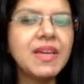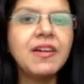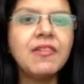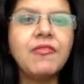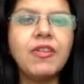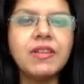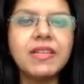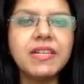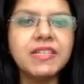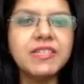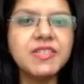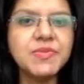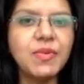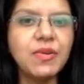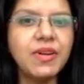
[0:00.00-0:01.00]
for the
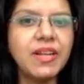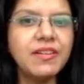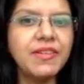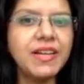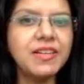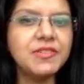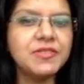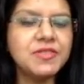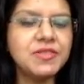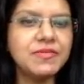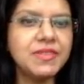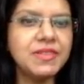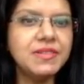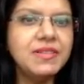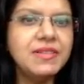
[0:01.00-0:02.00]
corresponding values of
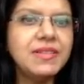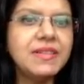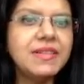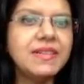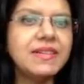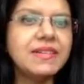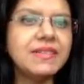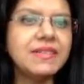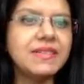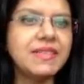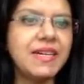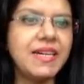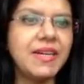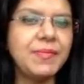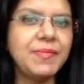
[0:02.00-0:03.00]
the
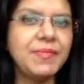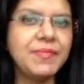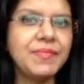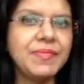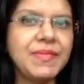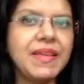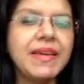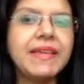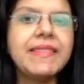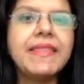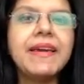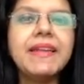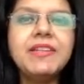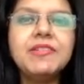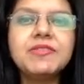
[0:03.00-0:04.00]
time.
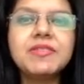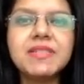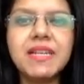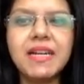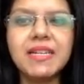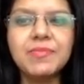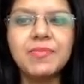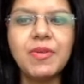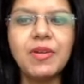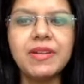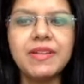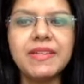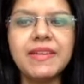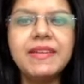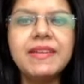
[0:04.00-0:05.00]
Then you start
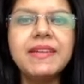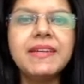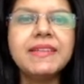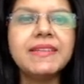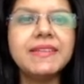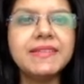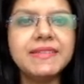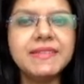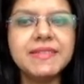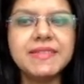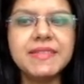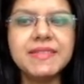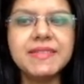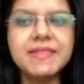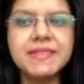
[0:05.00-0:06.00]
plotting the
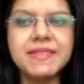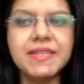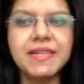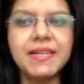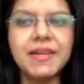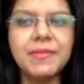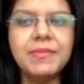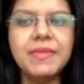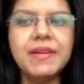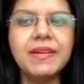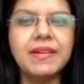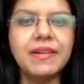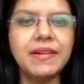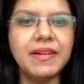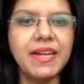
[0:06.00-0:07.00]
distance time
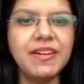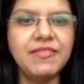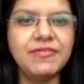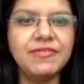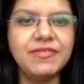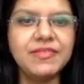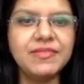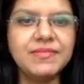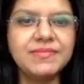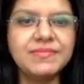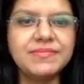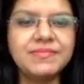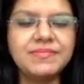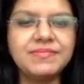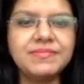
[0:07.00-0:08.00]
graph.
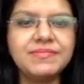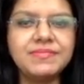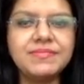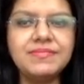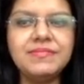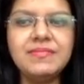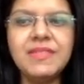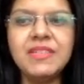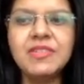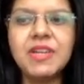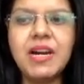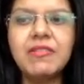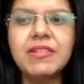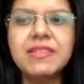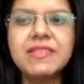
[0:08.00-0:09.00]
So
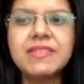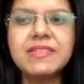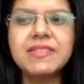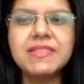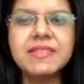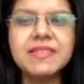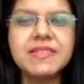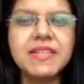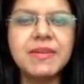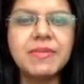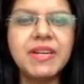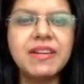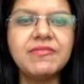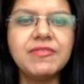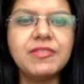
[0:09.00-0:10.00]
how does a distance time
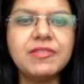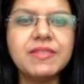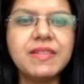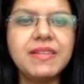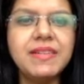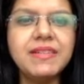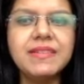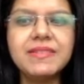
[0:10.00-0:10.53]
graph looks like?